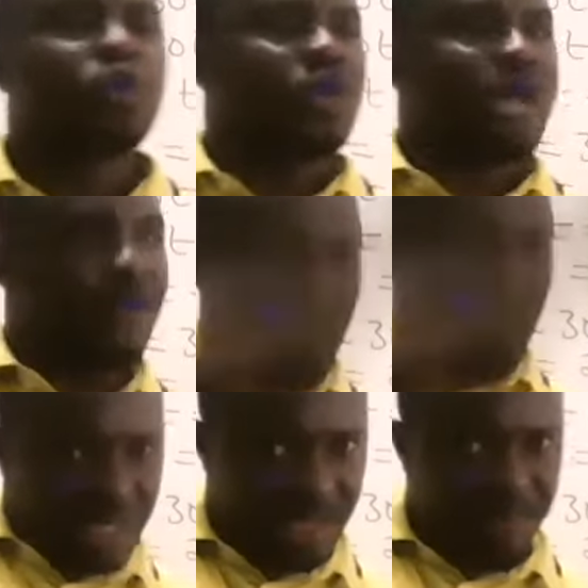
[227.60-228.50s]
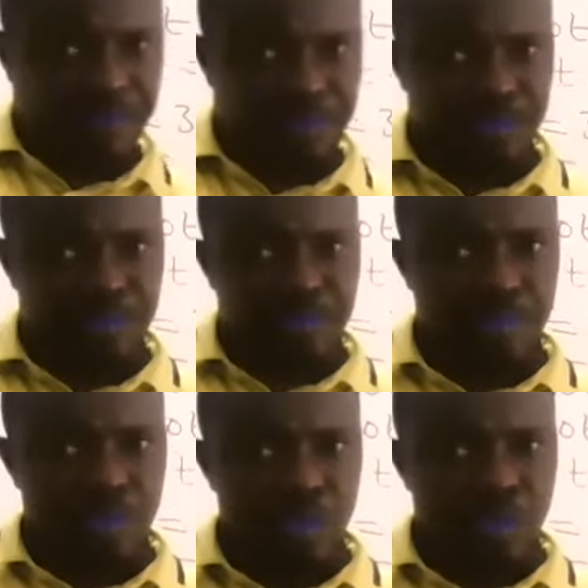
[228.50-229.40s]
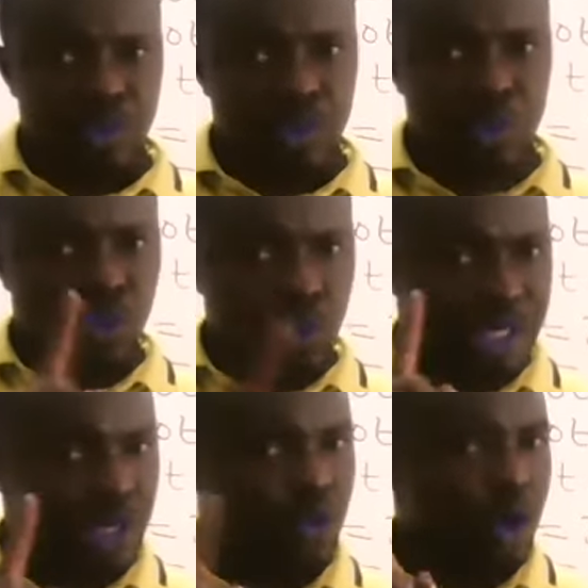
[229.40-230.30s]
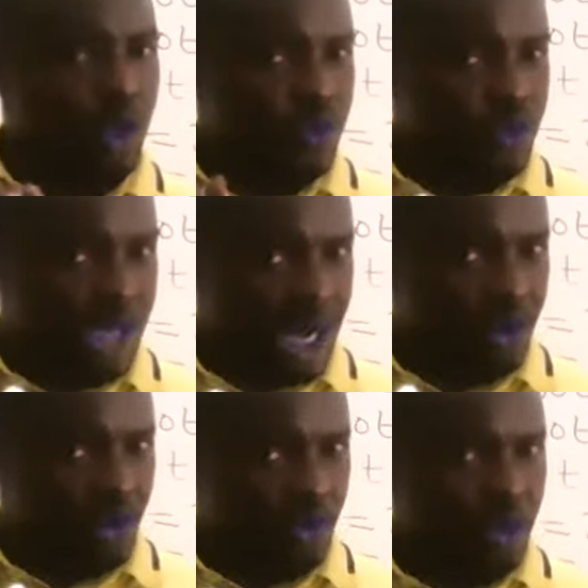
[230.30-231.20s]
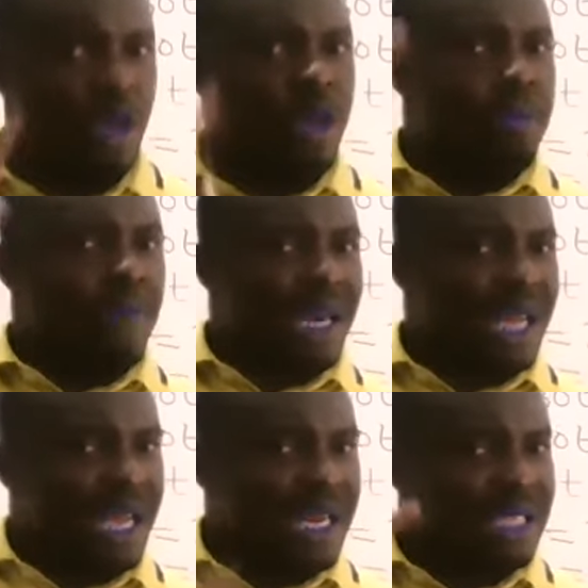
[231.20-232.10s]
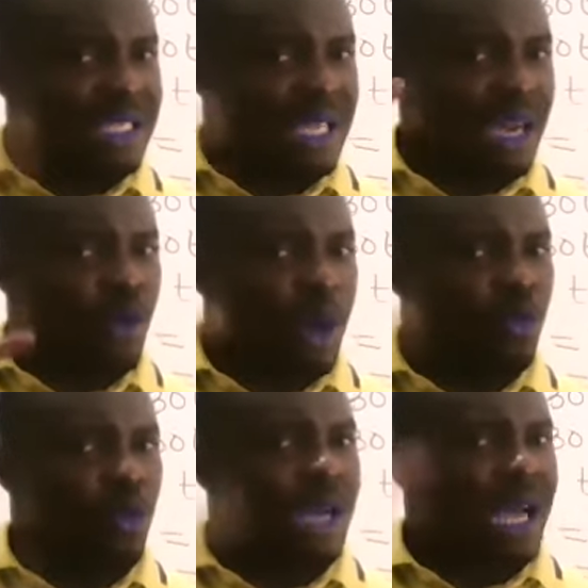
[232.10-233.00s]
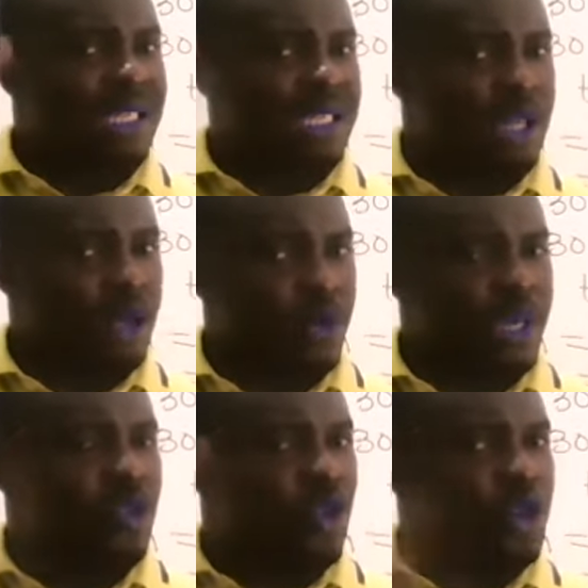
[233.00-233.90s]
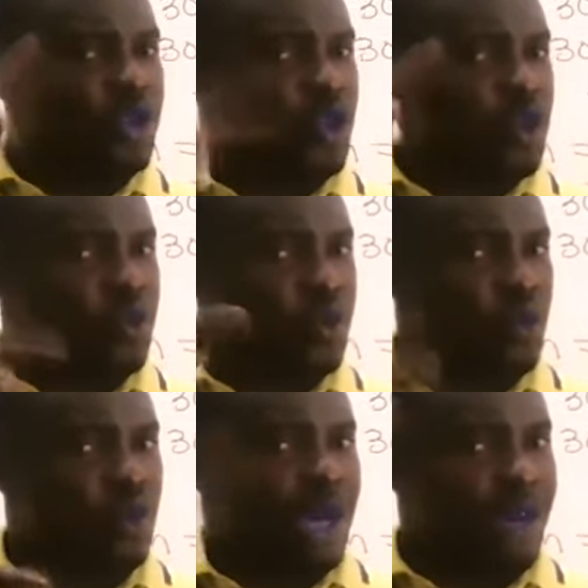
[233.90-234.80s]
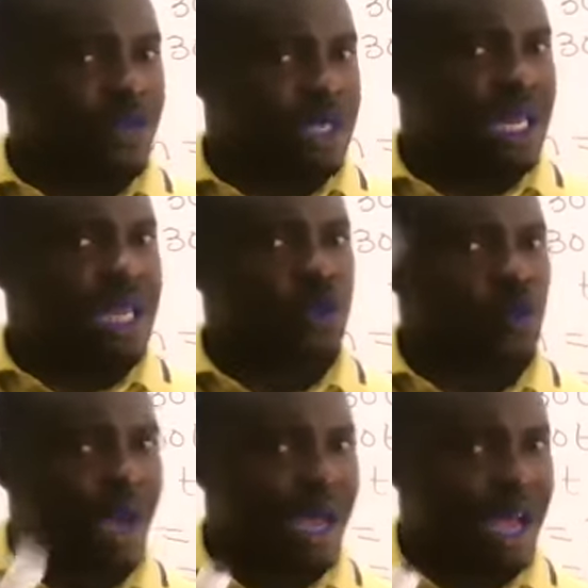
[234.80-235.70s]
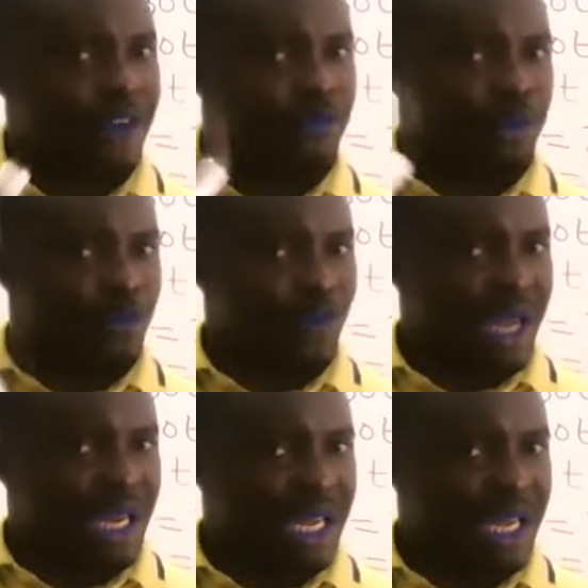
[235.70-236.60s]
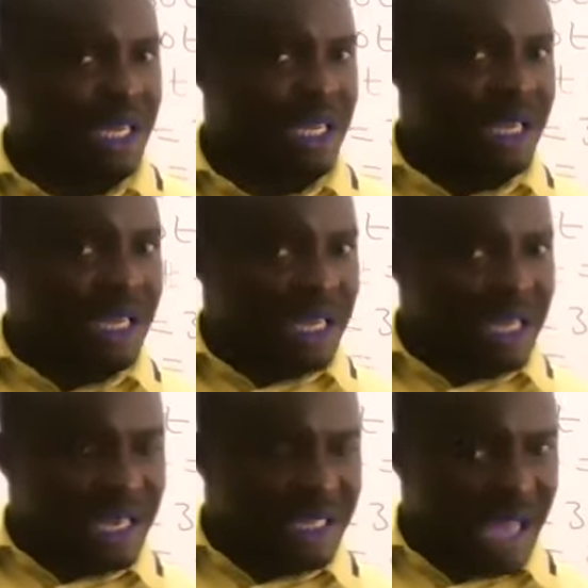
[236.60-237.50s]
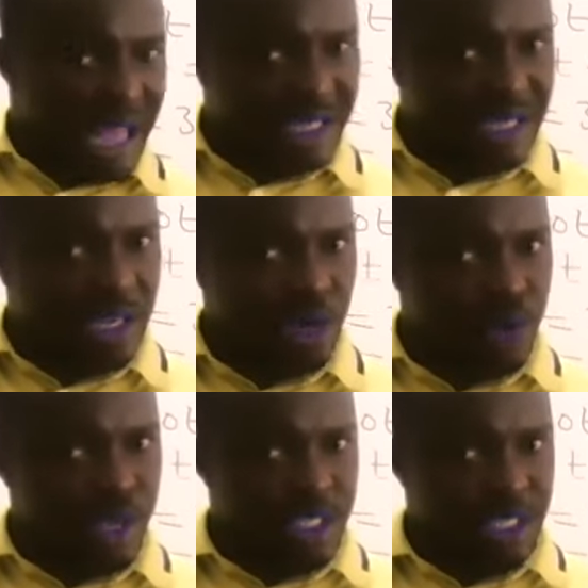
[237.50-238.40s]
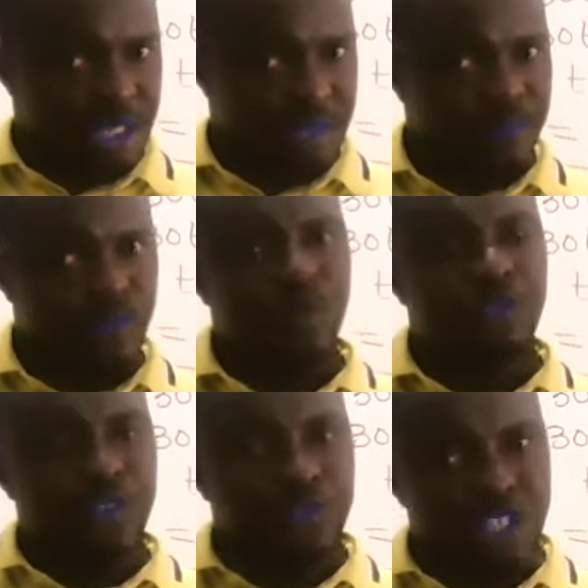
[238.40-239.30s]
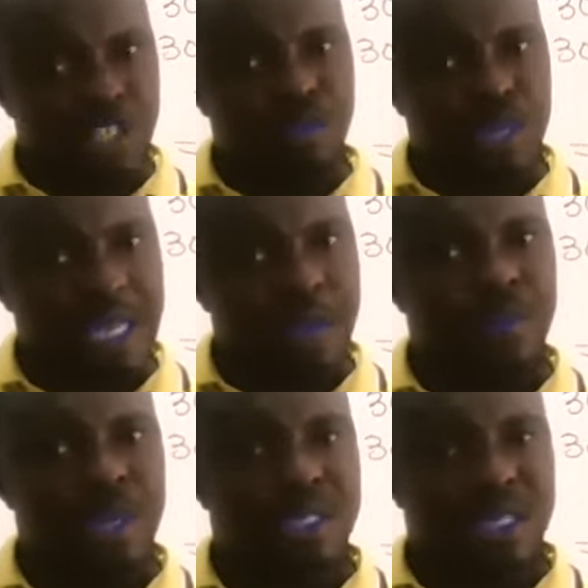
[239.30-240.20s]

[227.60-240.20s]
to gravity. U is equal to 0. But the second one would accelerate not due to gravity. That's why I've provided its acceleration, 15 meter per